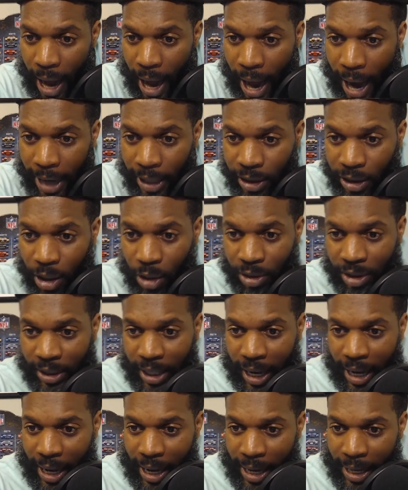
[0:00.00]
ISO
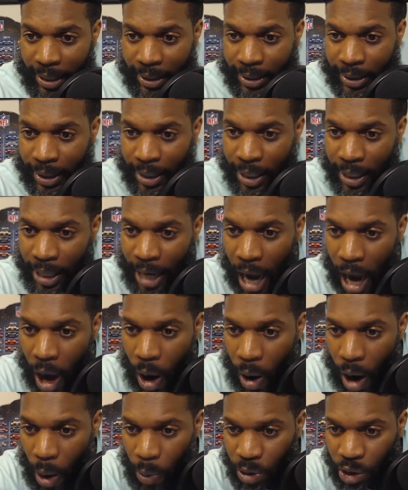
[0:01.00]
says, no,
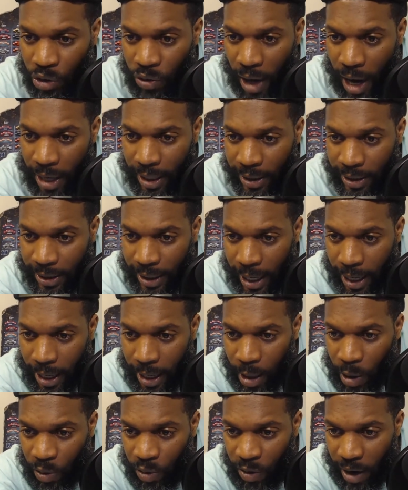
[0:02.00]
I was trying to
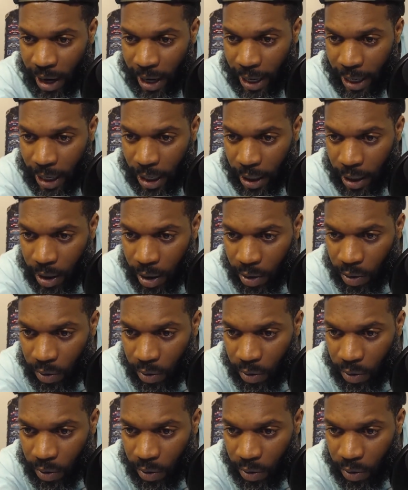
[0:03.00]
say Rager,